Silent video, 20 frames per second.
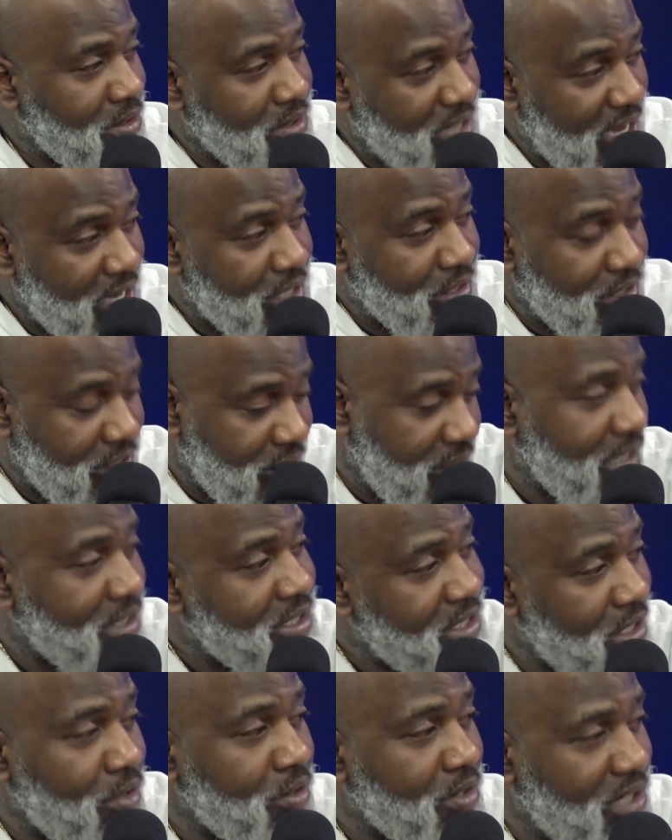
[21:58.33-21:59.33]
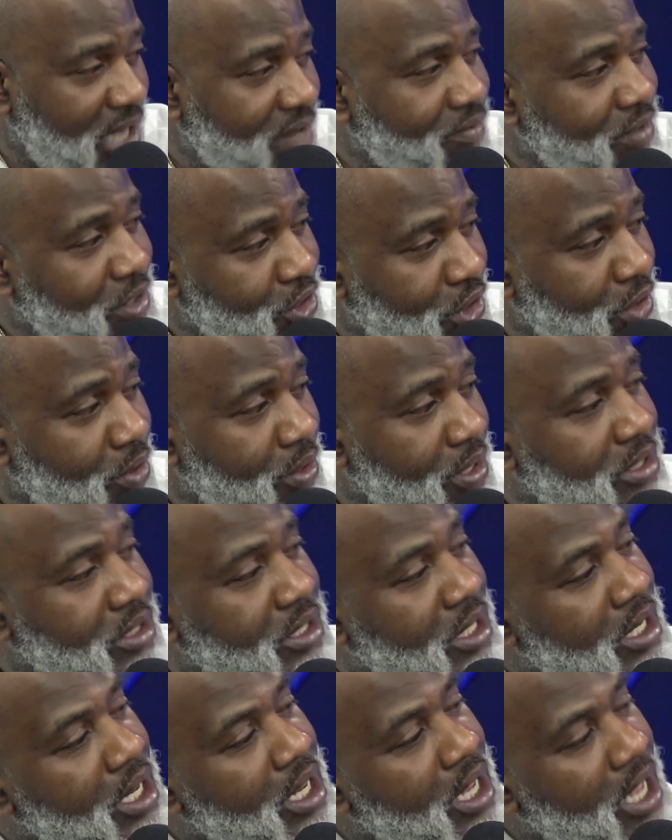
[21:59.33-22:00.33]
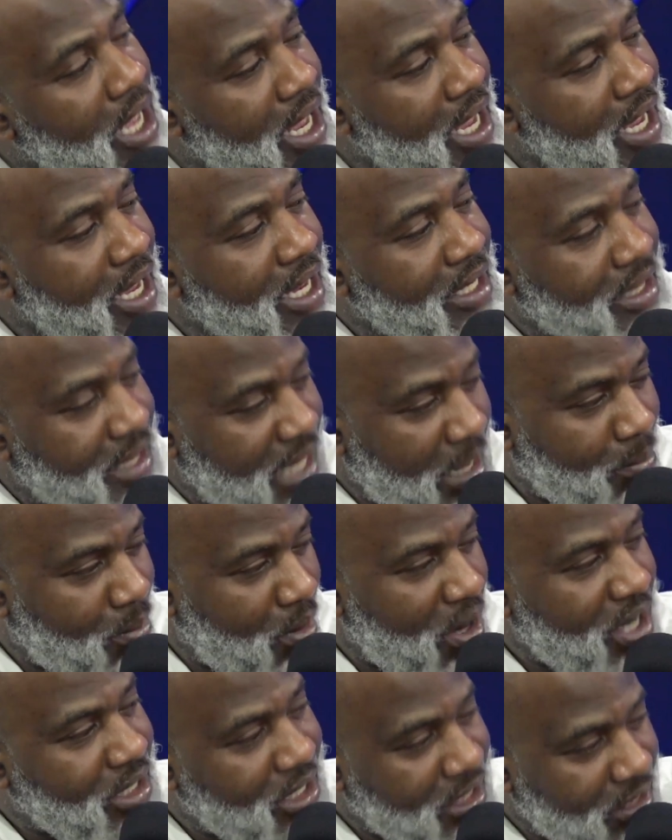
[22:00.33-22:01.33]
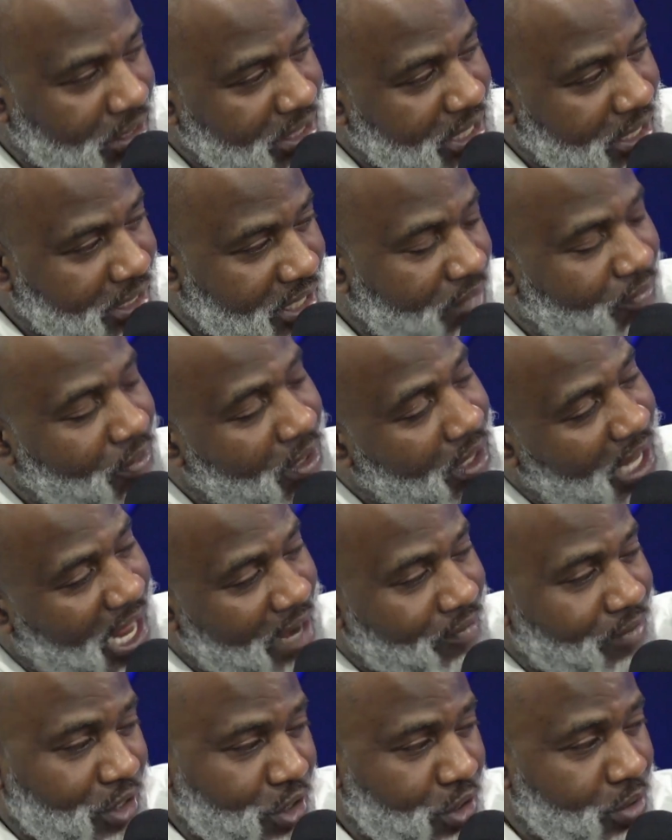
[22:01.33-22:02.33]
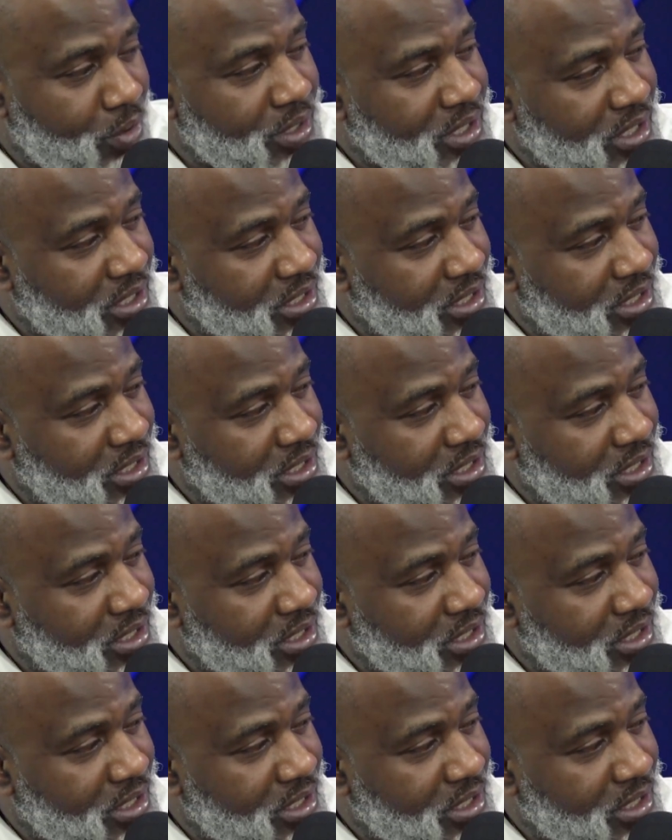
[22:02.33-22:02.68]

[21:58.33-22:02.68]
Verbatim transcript: that that sells life insurance, and they break the, the different life insurances